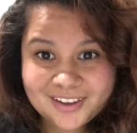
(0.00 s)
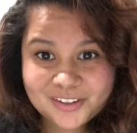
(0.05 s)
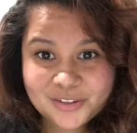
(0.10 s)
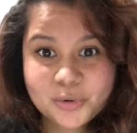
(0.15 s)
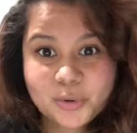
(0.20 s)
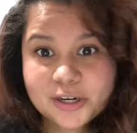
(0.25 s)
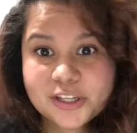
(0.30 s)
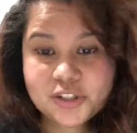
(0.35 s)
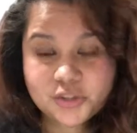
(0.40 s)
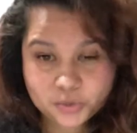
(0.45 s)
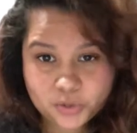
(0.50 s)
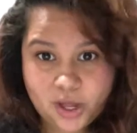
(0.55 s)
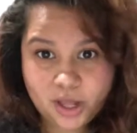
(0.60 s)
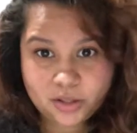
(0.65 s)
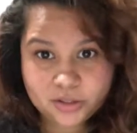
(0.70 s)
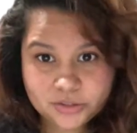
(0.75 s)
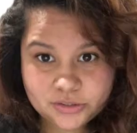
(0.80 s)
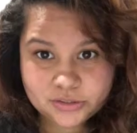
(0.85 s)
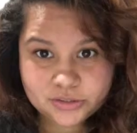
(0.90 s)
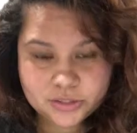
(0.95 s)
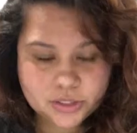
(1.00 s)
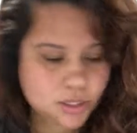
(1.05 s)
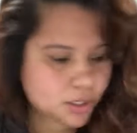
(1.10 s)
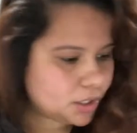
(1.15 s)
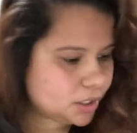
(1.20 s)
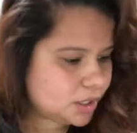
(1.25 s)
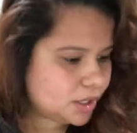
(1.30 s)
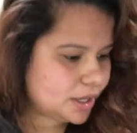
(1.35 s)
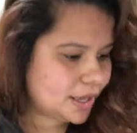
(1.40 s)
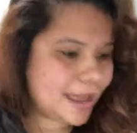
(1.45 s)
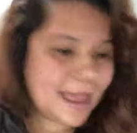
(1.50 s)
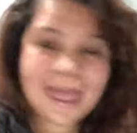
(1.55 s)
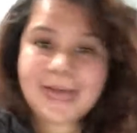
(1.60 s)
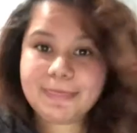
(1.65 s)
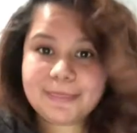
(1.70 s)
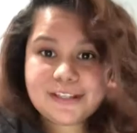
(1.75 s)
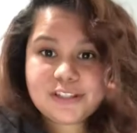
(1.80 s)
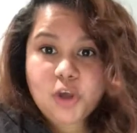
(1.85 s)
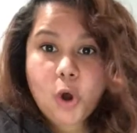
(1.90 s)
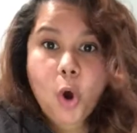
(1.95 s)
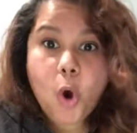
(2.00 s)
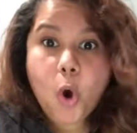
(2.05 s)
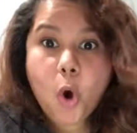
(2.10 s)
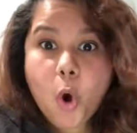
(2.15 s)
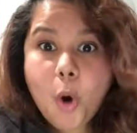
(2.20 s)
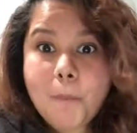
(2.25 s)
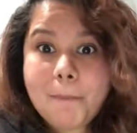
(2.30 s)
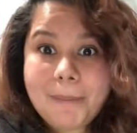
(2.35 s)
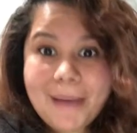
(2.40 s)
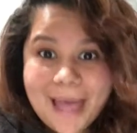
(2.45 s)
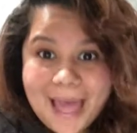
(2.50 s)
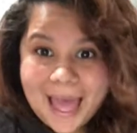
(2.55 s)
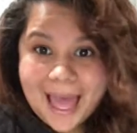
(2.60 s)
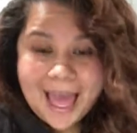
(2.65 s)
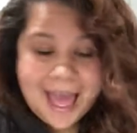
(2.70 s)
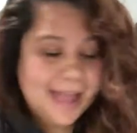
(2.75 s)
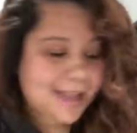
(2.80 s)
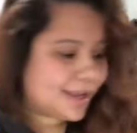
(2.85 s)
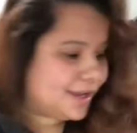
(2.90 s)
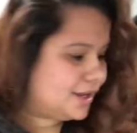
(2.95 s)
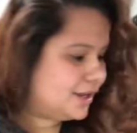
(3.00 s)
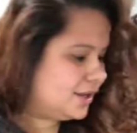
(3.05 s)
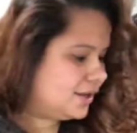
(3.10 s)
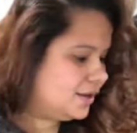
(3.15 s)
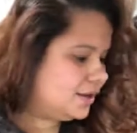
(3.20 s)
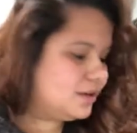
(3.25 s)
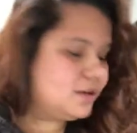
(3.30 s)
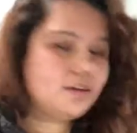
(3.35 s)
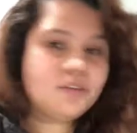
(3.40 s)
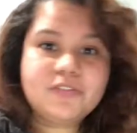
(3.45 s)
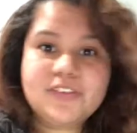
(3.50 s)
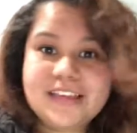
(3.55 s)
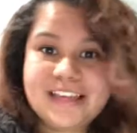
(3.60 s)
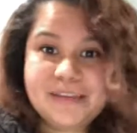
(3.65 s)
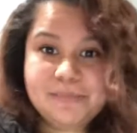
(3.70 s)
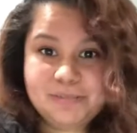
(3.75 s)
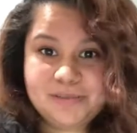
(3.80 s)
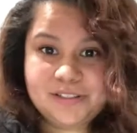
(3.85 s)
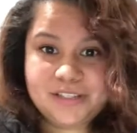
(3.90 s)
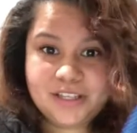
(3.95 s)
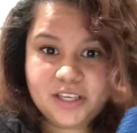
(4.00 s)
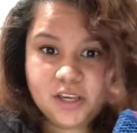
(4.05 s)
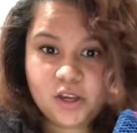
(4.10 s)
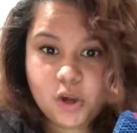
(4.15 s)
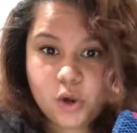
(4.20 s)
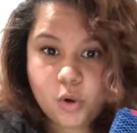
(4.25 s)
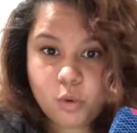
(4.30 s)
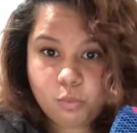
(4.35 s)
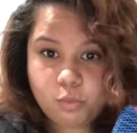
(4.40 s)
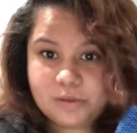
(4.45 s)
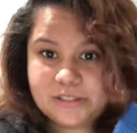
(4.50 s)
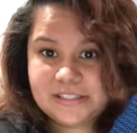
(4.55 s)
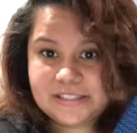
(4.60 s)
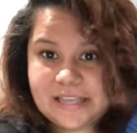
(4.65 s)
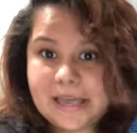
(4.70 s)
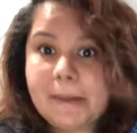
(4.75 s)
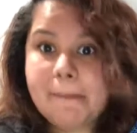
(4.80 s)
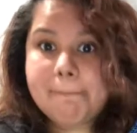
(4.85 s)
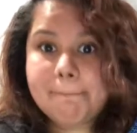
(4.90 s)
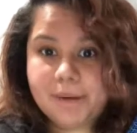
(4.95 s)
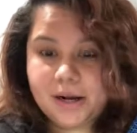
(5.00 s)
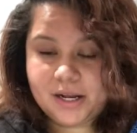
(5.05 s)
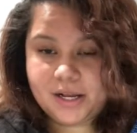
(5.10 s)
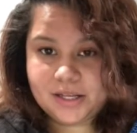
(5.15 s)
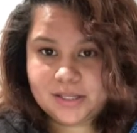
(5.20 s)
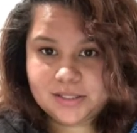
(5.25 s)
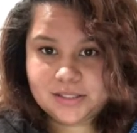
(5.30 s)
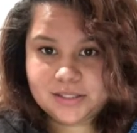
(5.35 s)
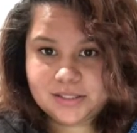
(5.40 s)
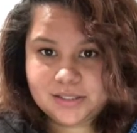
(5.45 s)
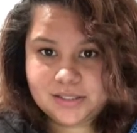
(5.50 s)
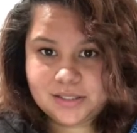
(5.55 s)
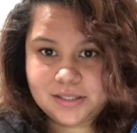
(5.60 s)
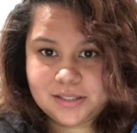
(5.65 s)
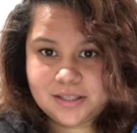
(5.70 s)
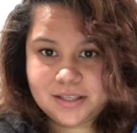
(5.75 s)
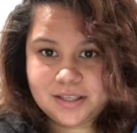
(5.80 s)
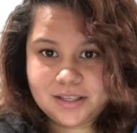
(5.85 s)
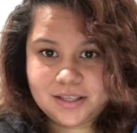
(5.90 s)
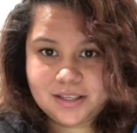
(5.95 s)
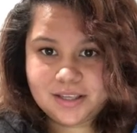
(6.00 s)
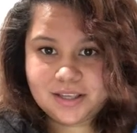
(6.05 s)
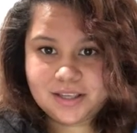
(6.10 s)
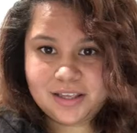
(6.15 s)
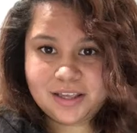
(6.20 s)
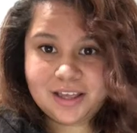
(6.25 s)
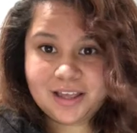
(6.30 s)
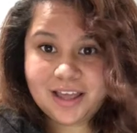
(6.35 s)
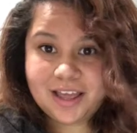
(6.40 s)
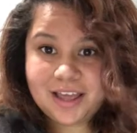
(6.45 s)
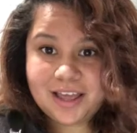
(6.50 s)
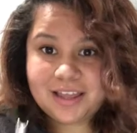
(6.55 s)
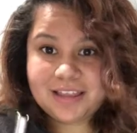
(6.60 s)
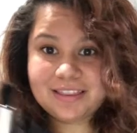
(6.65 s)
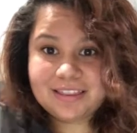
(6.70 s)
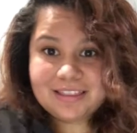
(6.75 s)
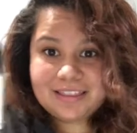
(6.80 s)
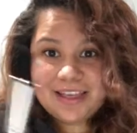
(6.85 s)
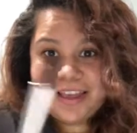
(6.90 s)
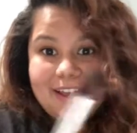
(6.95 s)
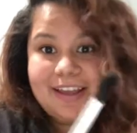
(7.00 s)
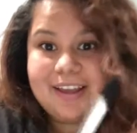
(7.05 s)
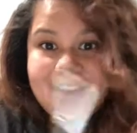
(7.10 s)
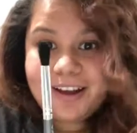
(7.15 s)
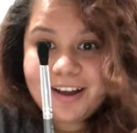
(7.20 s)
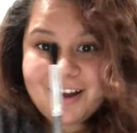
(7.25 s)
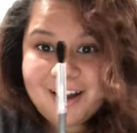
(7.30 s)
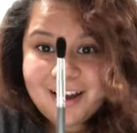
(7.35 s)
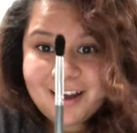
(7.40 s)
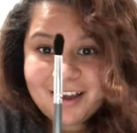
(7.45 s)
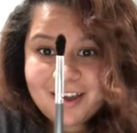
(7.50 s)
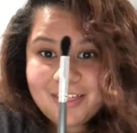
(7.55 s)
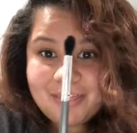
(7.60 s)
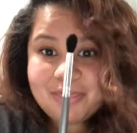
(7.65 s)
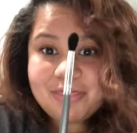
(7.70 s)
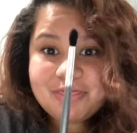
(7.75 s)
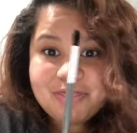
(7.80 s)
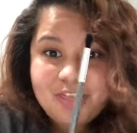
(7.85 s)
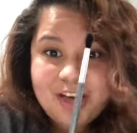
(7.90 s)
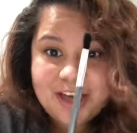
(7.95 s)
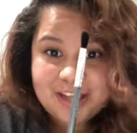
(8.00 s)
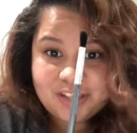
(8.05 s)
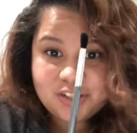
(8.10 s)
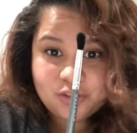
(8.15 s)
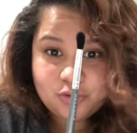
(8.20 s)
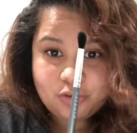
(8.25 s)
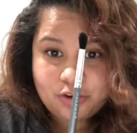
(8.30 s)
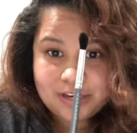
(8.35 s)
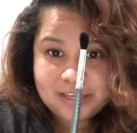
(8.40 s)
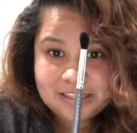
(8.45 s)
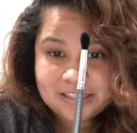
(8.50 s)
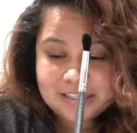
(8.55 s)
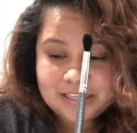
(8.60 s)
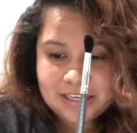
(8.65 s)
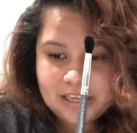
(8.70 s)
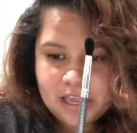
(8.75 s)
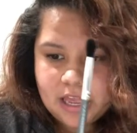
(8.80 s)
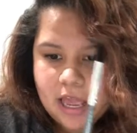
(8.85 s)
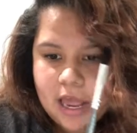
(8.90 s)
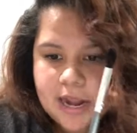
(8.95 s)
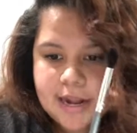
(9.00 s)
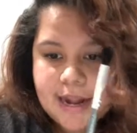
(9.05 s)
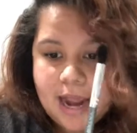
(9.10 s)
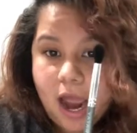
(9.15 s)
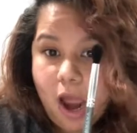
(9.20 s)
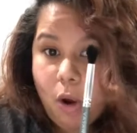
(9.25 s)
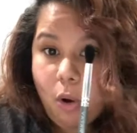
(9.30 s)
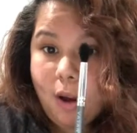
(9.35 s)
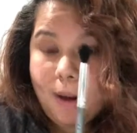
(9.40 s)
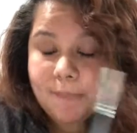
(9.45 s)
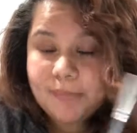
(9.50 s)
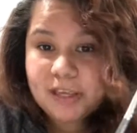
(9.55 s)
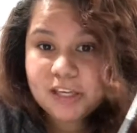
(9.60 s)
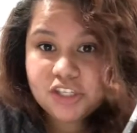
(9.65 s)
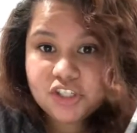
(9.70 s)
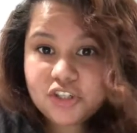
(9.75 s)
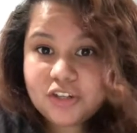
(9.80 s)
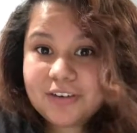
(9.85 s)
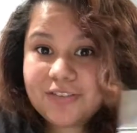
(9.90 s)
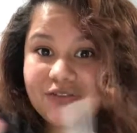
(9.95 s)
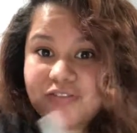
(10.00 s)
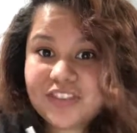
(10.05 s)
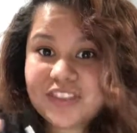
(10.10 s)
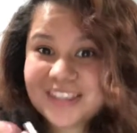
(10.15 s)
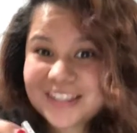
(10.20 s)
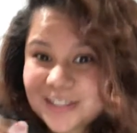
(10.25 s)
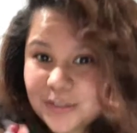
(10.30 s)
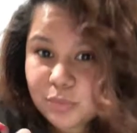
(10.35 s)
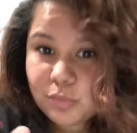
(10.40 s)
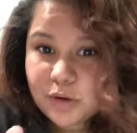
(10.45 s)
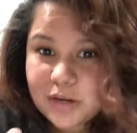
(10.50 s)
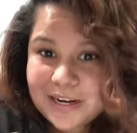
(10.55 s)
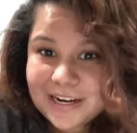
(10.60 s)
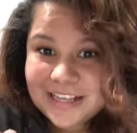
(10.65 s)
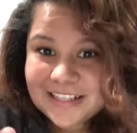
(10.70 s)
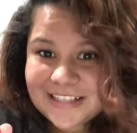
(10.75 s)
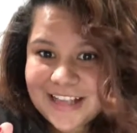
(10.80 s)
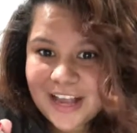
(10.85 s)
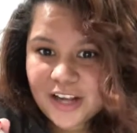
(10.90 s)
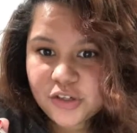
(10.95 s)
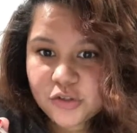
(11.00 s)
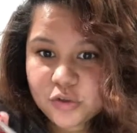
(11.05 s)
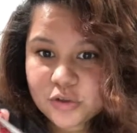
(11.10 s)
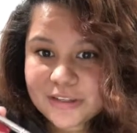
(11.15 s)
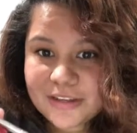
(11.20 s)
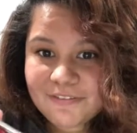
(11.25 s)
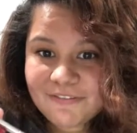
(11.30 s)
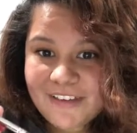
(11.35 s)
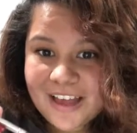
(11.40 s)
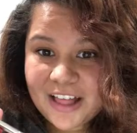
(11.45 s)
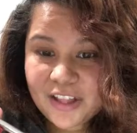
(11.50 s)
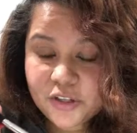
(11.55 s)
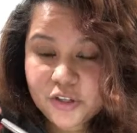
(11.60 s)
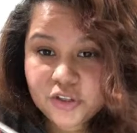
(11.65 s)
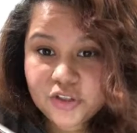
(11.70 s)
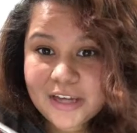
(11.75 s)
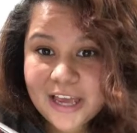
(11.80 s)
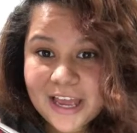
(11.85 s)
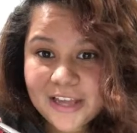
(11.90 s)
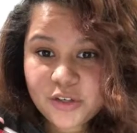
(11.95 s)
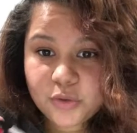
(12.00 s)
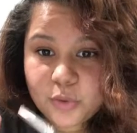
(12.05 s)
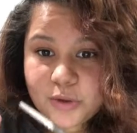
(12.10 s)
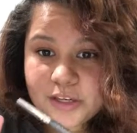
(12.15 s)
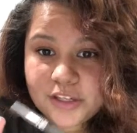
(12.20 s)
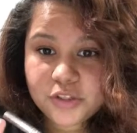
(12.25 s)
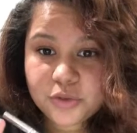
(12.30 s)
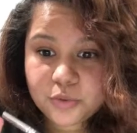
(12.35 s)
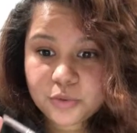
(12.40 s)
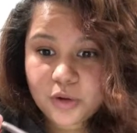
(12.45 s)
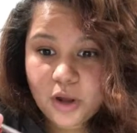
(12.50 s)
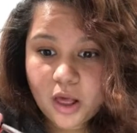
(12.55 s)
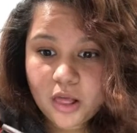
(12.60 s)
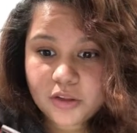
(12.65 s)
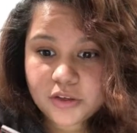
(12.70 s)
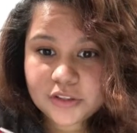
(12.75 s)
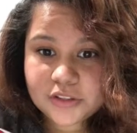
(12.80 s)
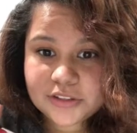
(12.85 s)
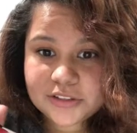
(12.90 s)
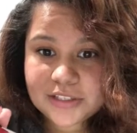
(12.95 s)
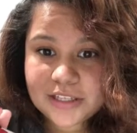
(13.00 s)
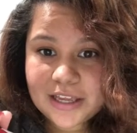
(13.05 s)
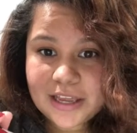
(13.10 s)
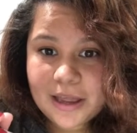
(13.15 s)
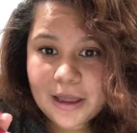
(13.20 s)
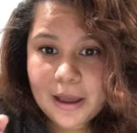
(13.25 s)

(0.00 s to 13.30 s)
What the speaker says: $22. And this whole bag of the Ipsy was 10 bucks. Like, that's crazy. Now, I'm not sure if this one is actually valued at $22.